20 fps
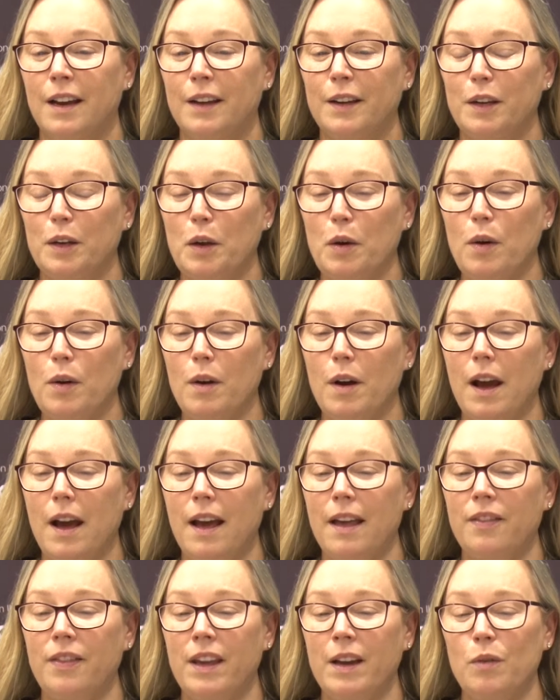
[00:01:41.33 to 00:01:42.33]
You know,
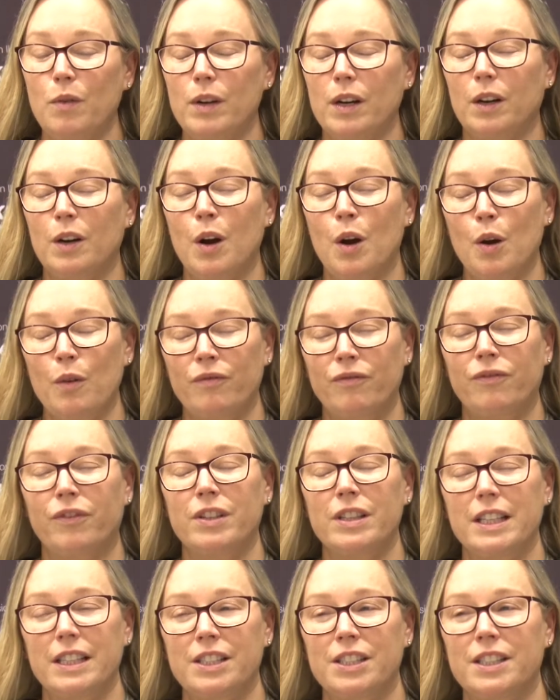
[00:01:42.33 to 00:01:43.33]
I think what our hope
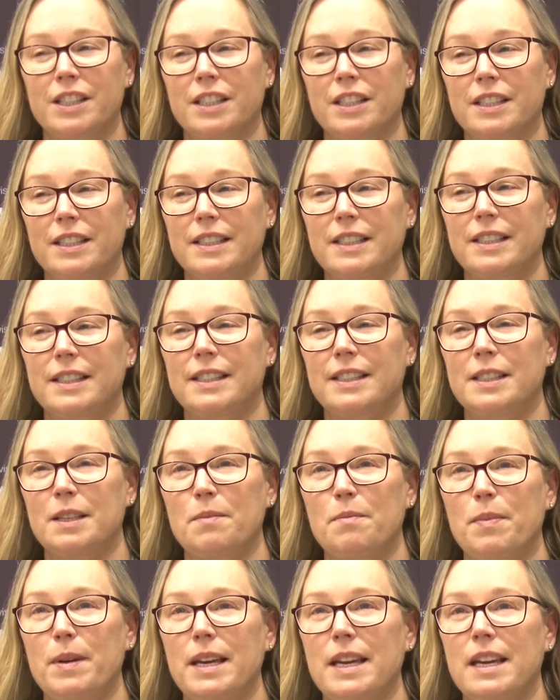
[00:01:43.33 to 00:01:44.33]
for this year is to
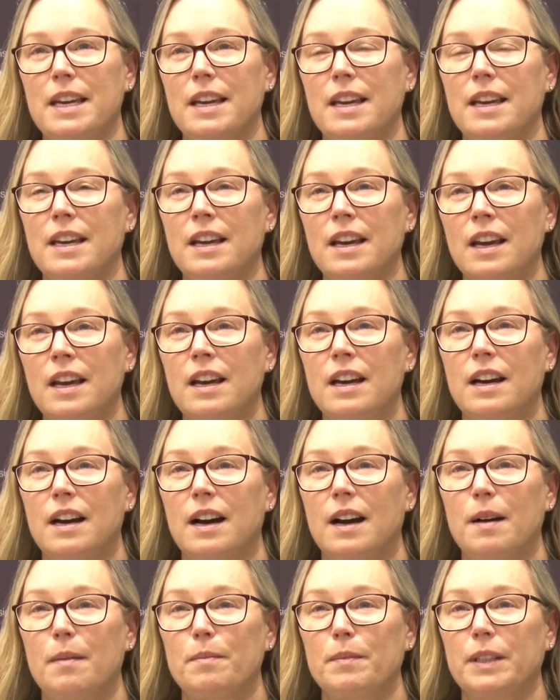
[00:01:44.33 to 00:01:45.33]
be
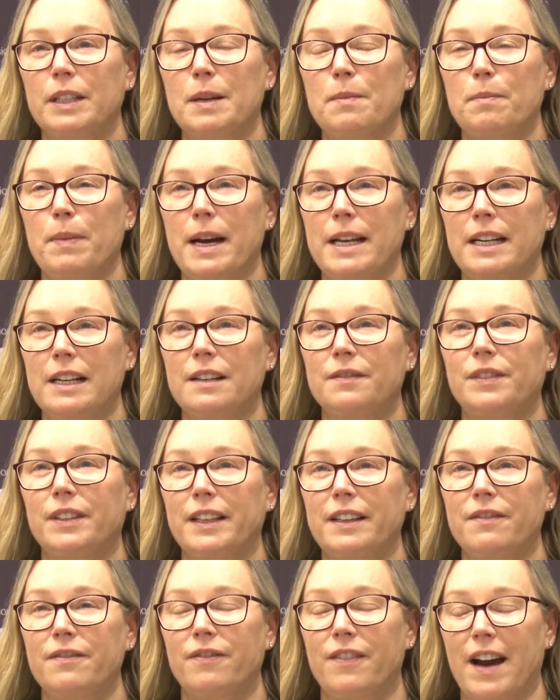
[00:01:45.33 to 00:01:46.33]

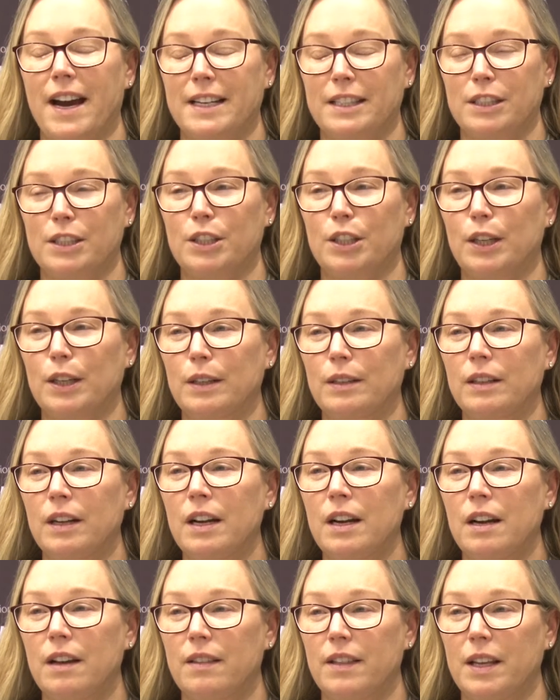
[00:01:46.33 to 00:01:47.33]
competitively faster
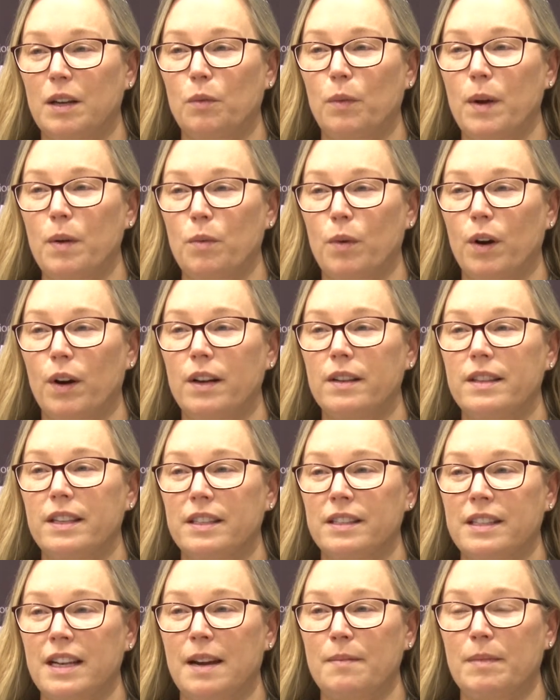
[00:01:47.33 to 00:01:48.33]
than we were at
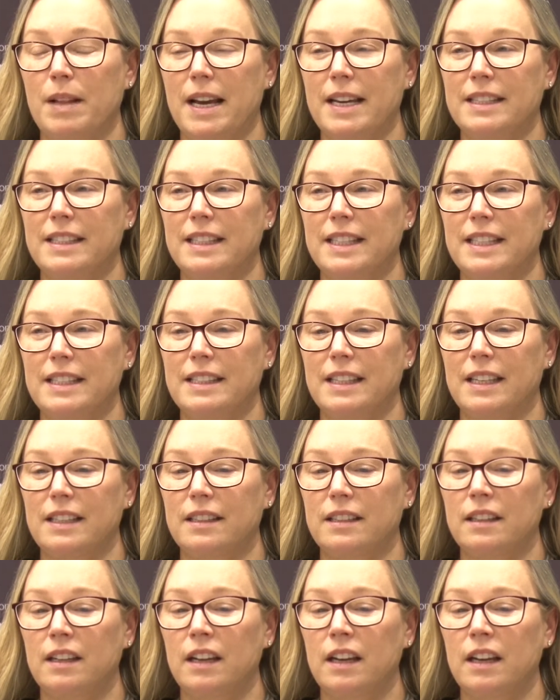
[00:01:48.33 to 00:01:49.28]
this time last season.